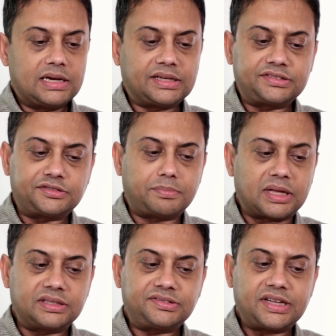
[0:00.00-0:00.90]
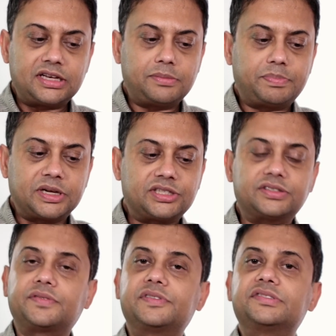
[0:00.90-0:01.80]
Does his mother send him
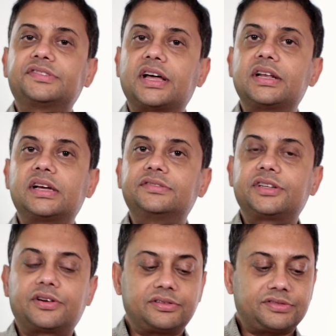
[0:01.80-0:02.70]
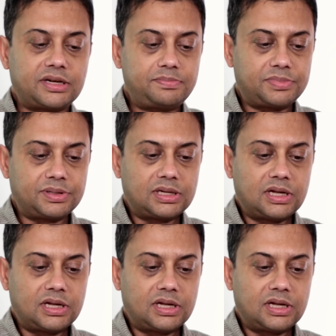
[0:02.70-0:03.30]
pictures of his son as he grows up?